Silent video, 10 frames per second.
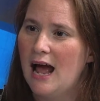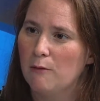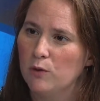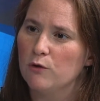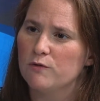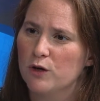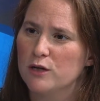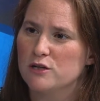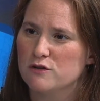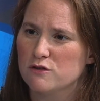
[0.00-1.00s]
And we are very
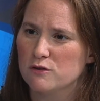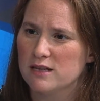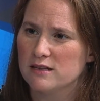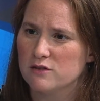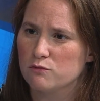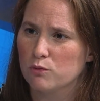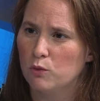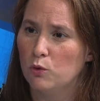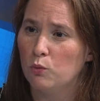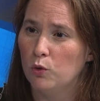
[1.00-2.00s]
concerned that this
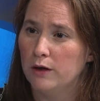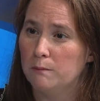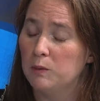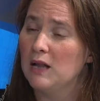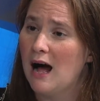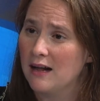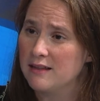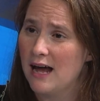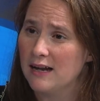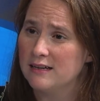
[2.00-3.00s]
rule would block that.